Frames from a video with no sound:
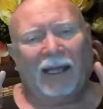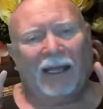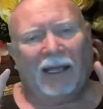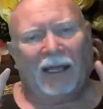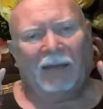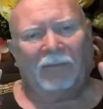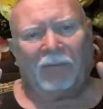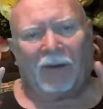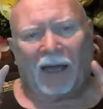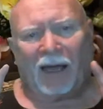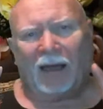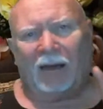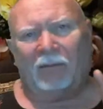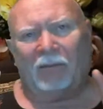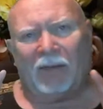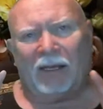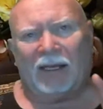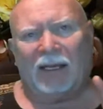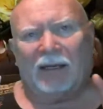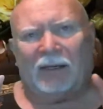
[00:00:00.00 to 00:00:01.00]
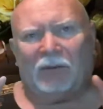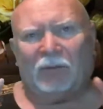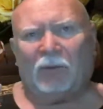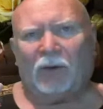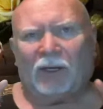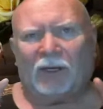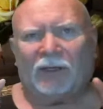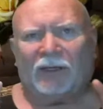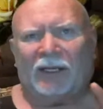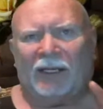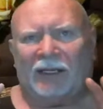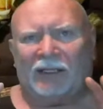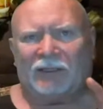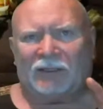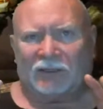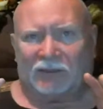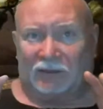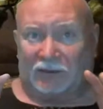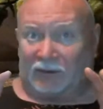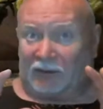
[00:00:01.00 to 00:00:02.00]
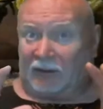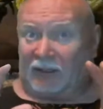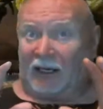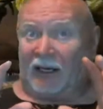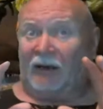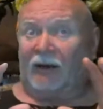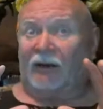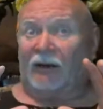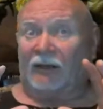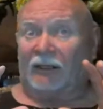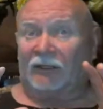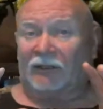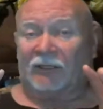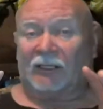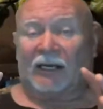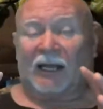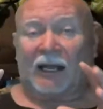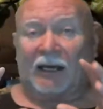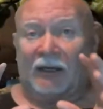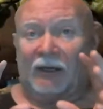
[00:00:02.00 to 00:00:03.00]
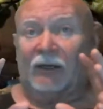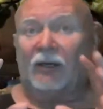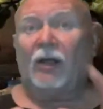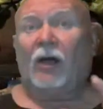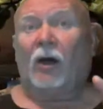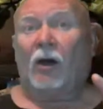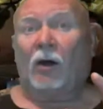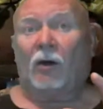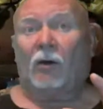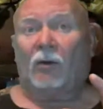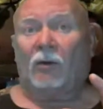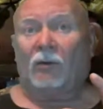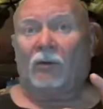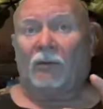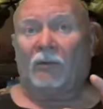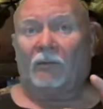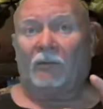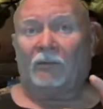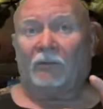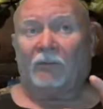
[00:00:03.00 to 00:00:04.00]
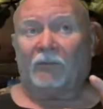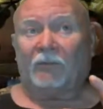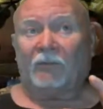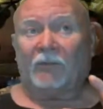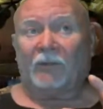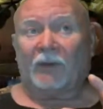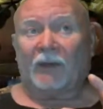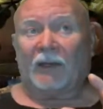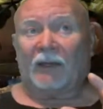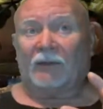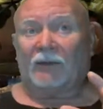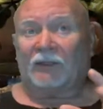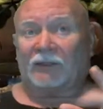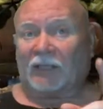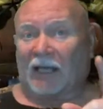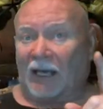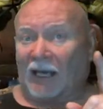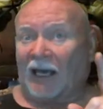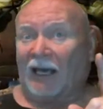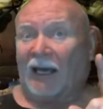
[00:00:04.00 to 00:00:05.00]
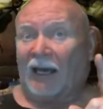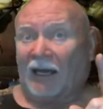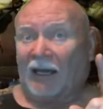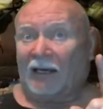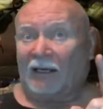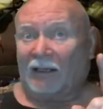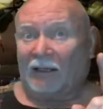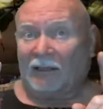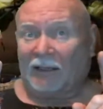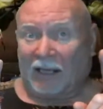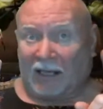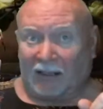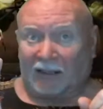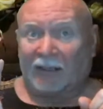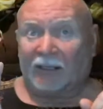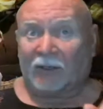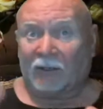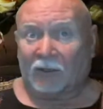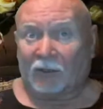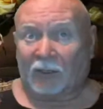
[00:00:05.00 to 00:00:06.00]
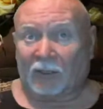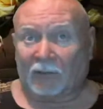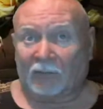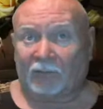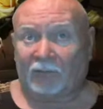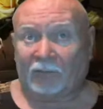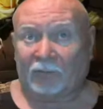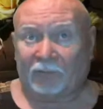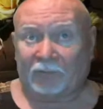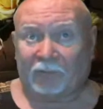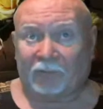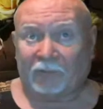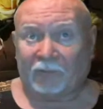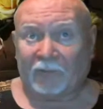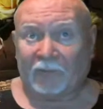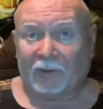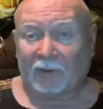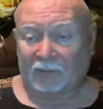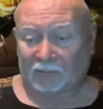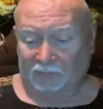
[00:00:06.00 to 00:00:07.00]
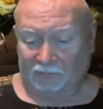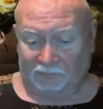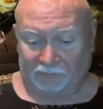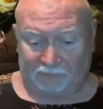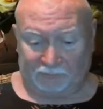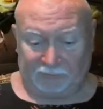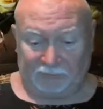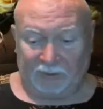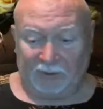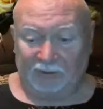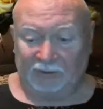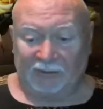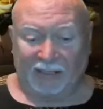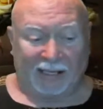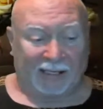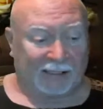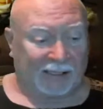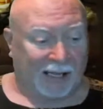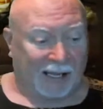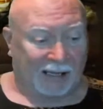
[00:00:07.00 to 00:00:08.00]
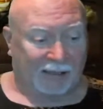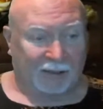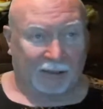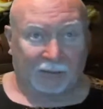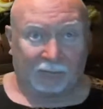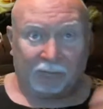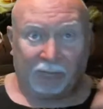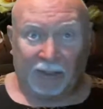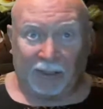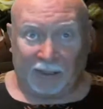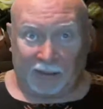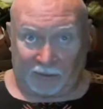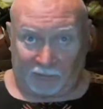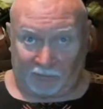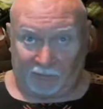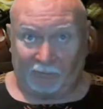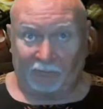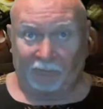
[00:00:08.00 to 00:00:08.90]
If I'm in one of these areas that I know, there's a high likelihood that I could be